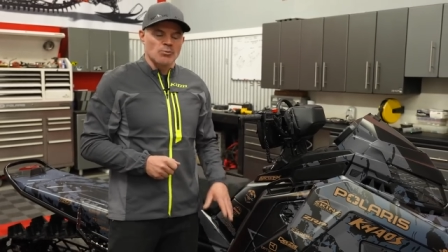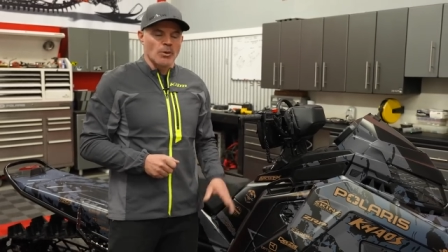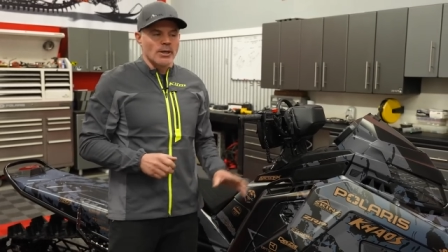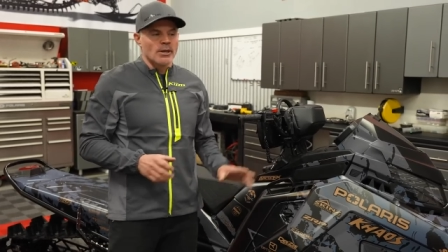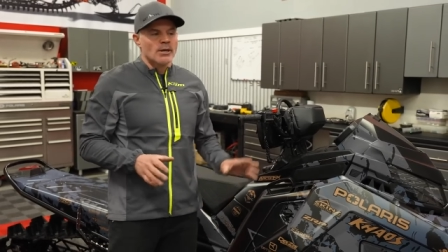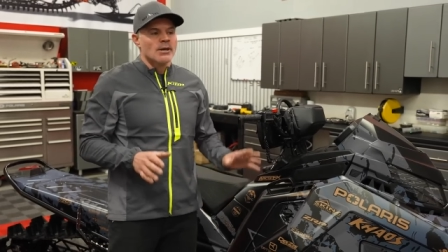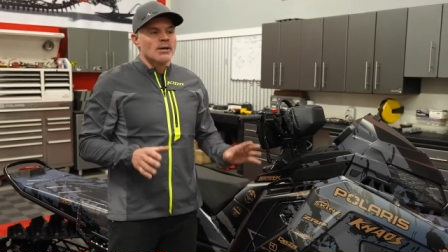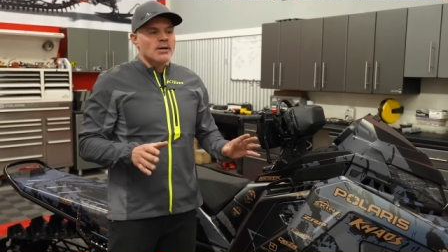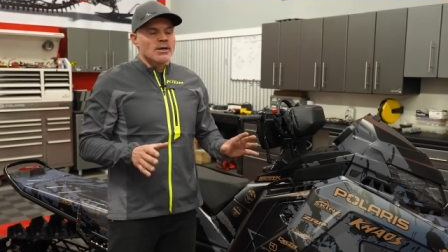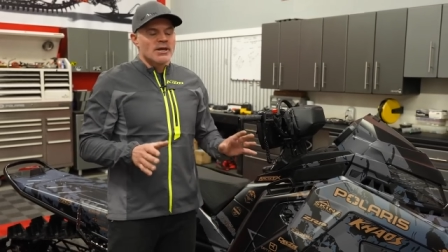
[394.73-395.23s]

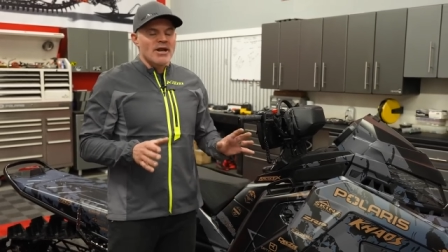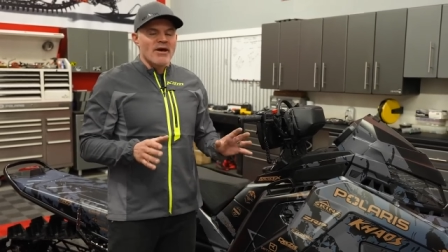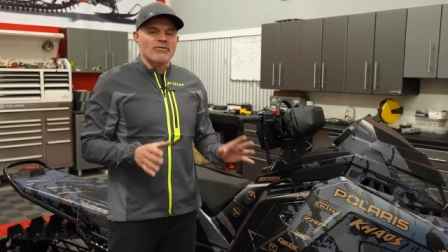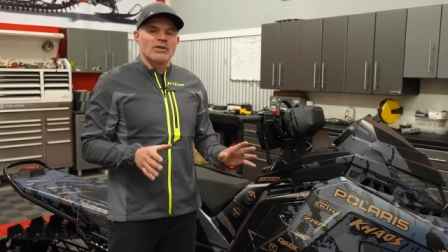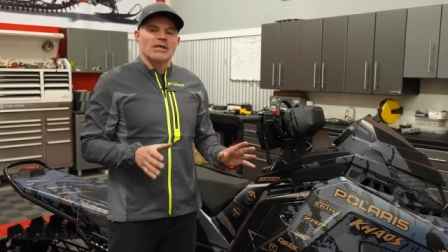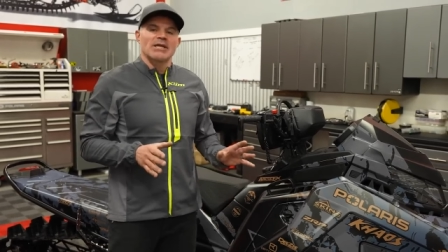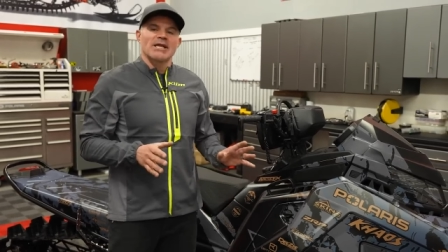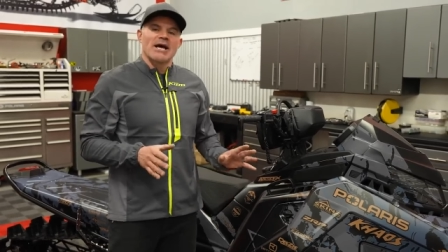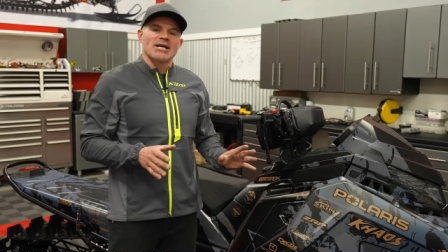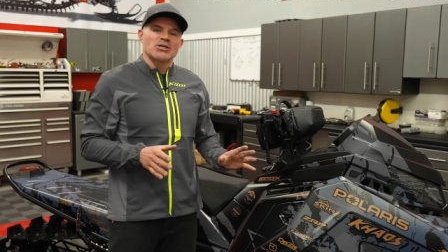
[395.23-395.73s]
But
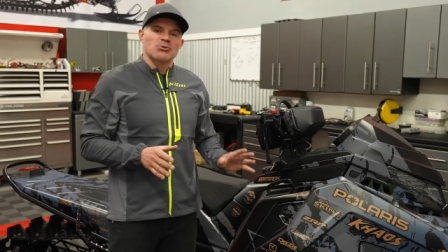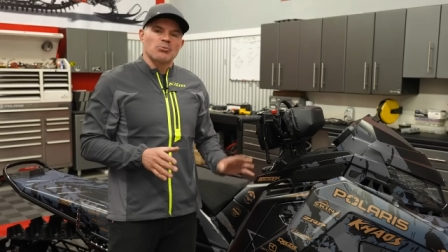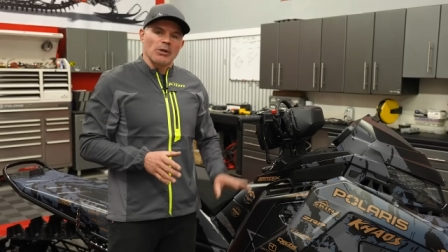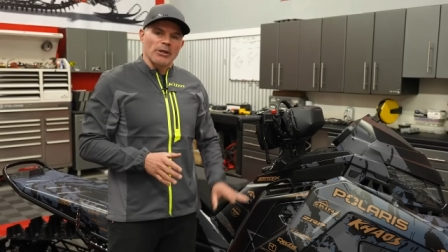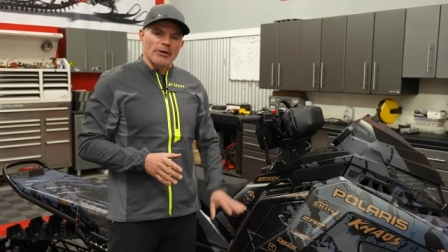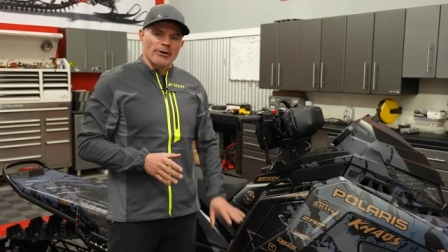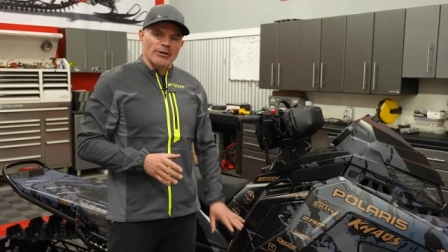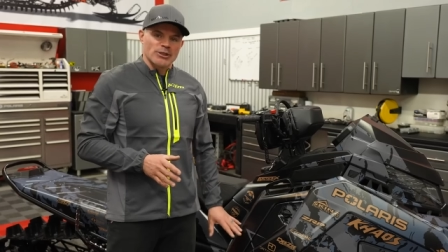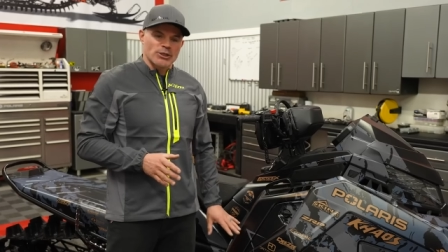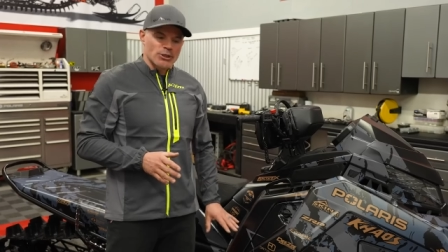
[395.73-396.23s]
nevertheless,
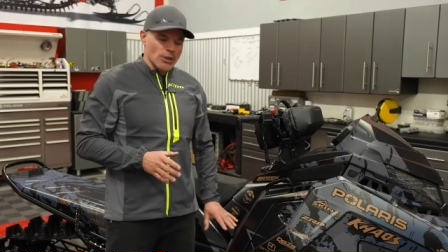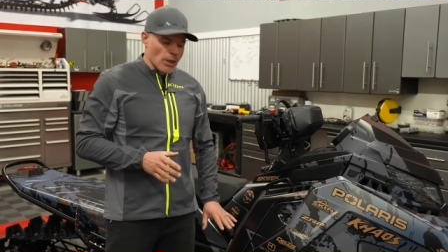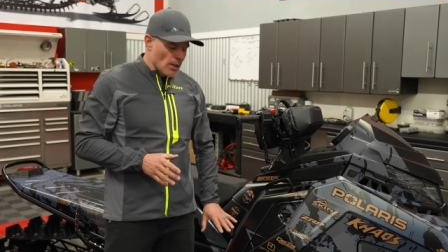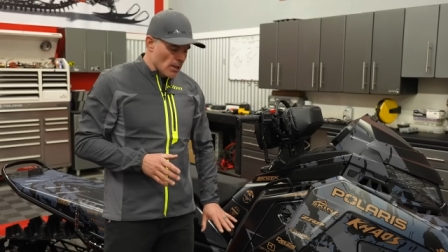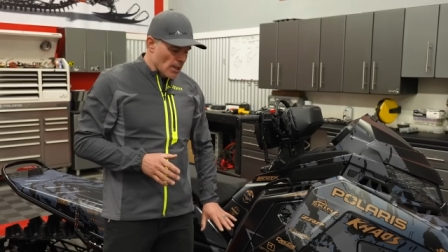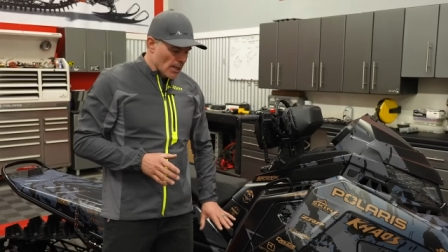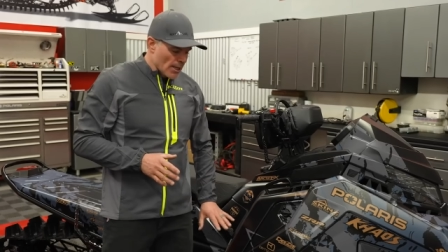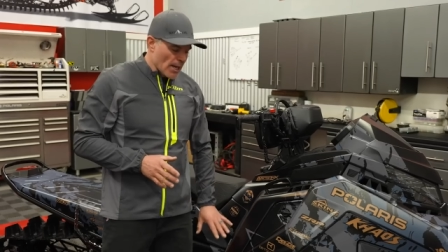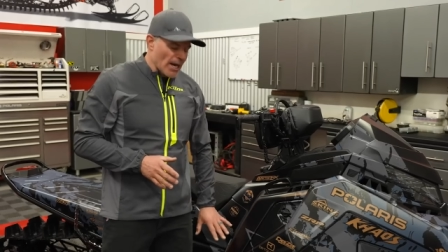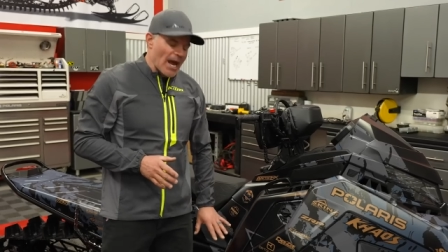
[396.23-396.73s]
Polaris
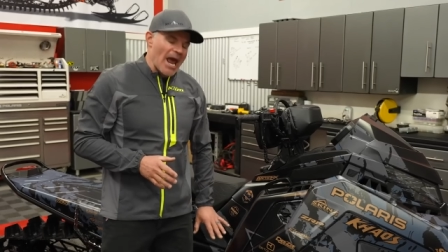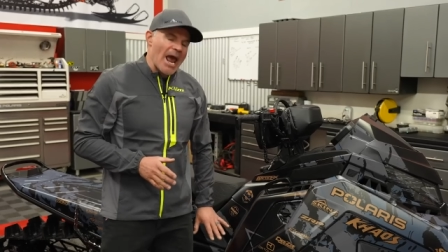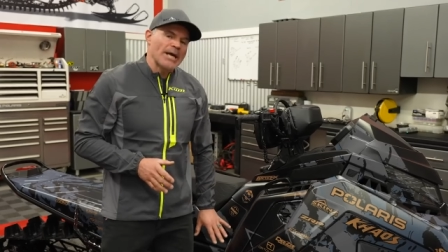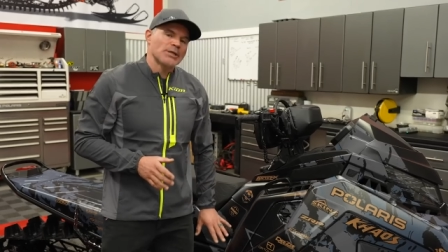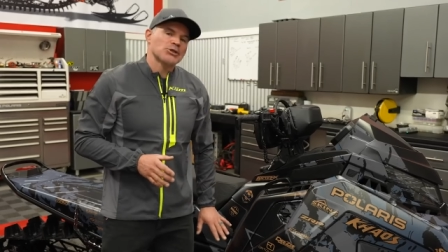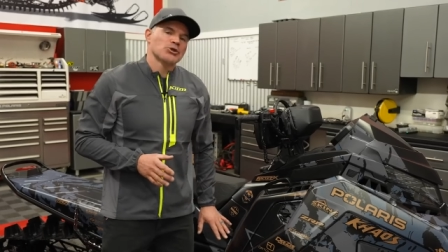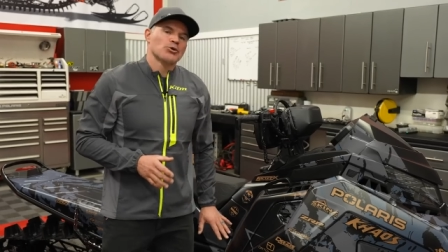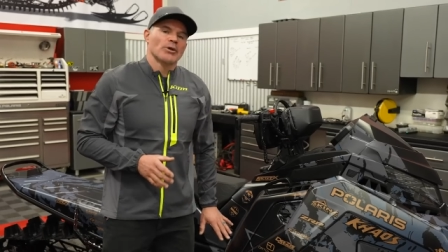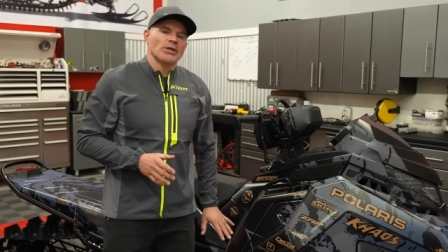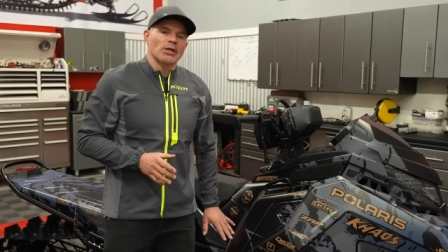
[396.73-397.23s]
kind of
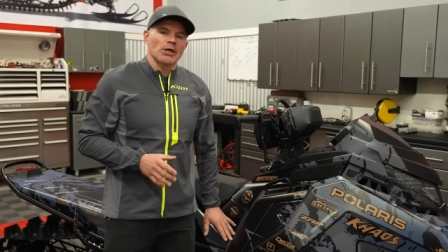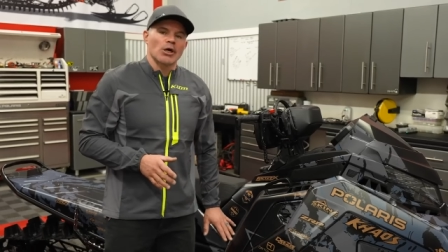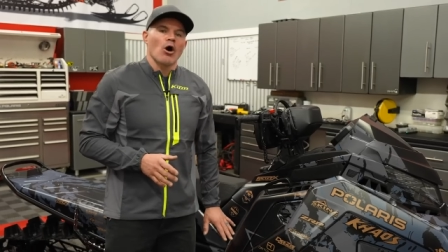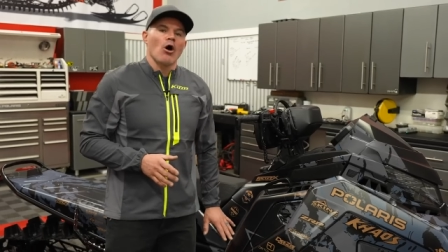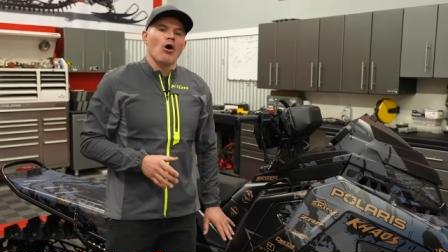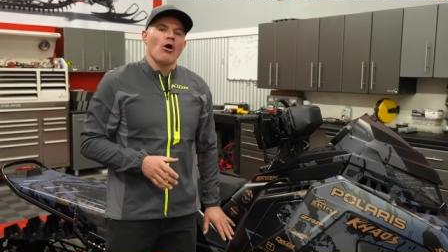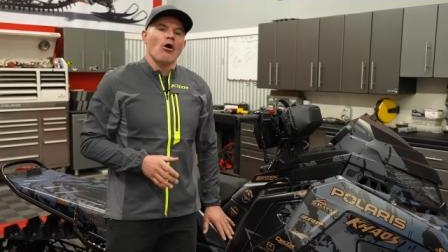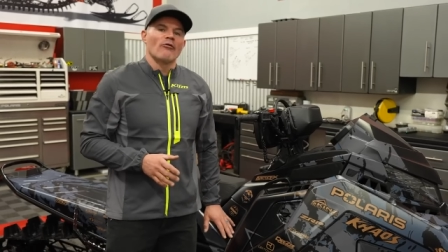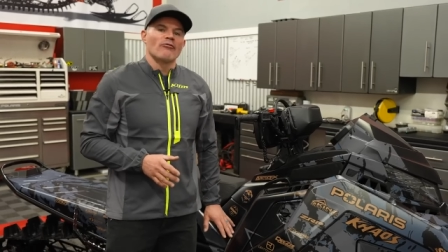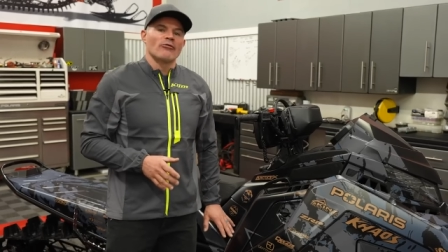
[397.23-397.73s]
answering the
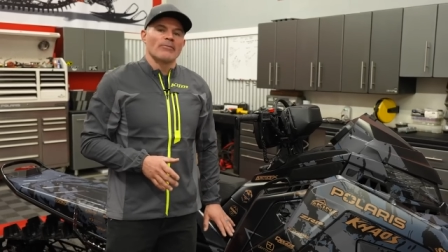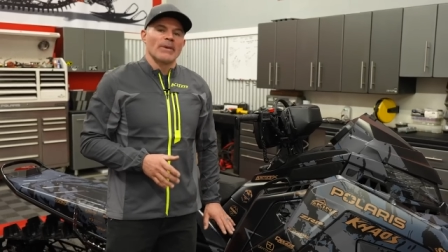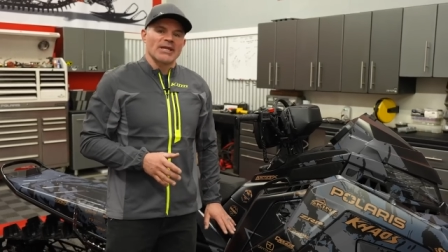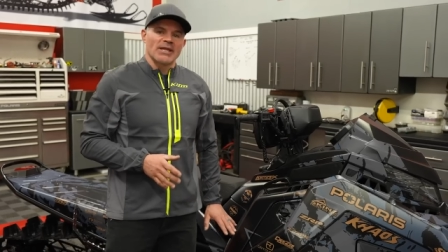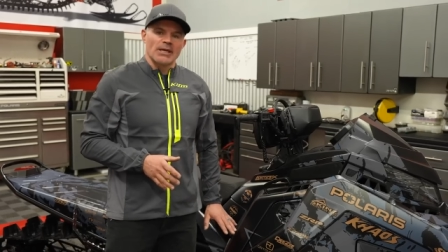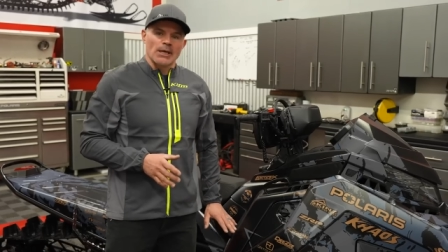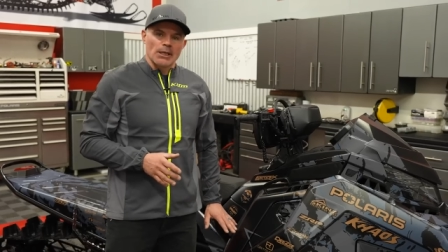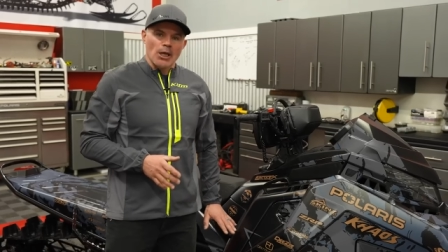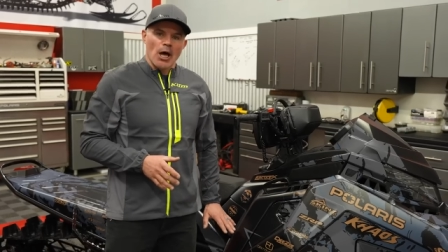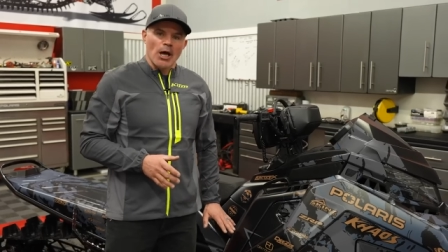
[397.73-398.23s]
call from I
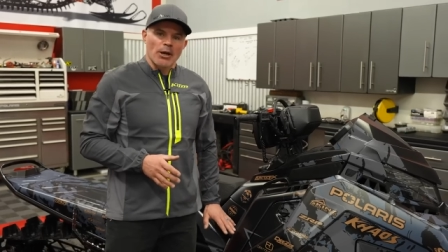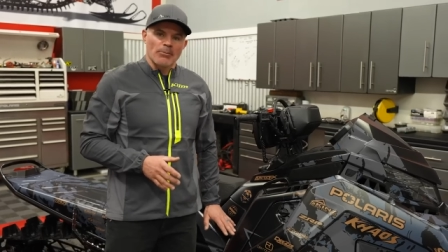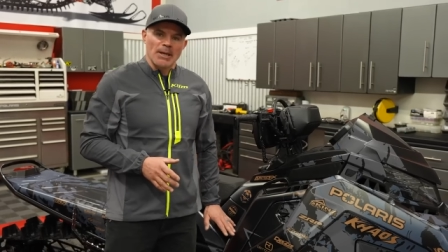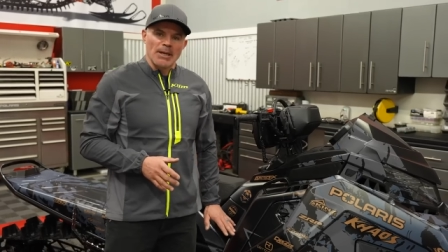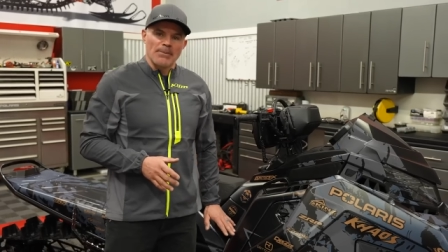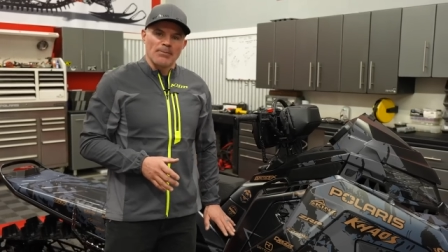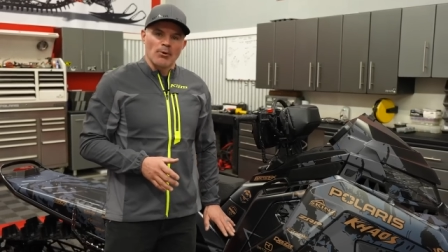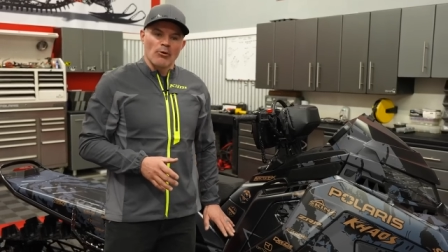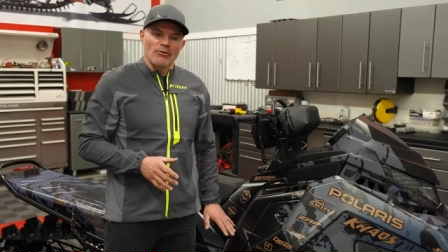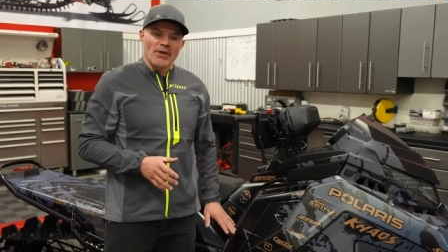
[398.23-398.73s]
think a lot of
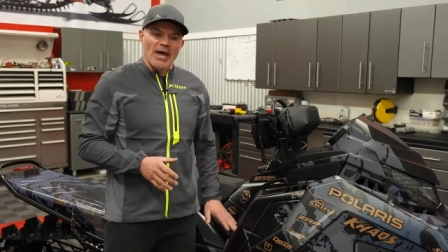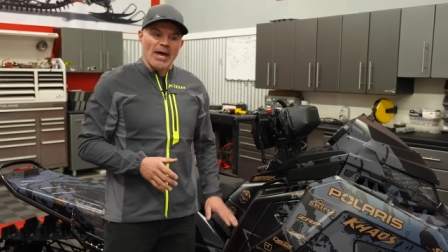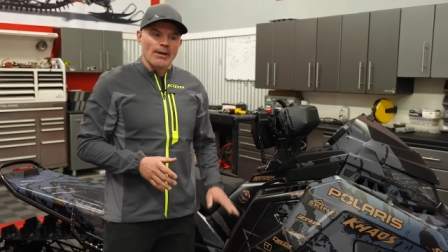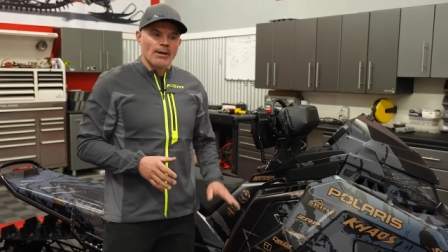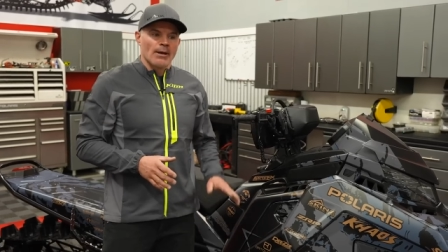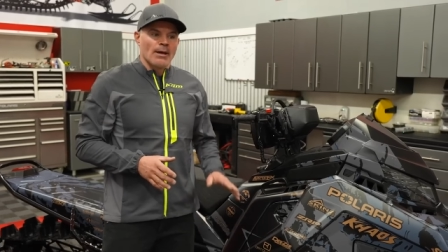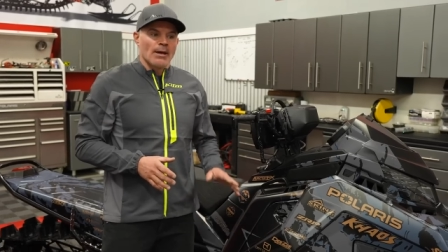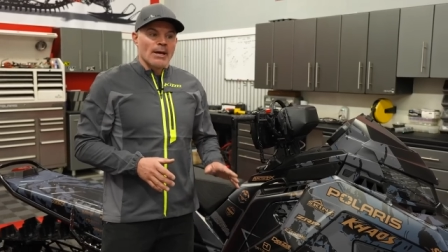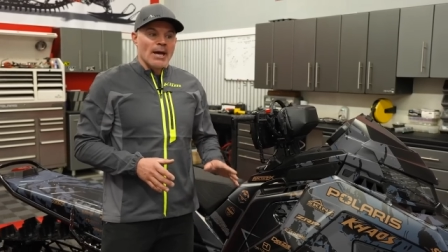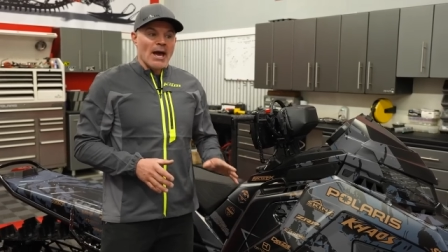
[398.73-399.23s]
people
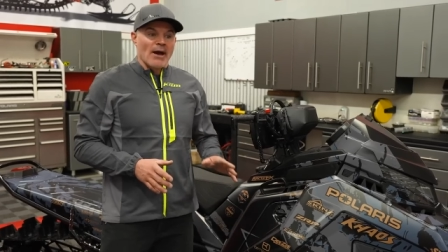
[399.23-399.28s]
that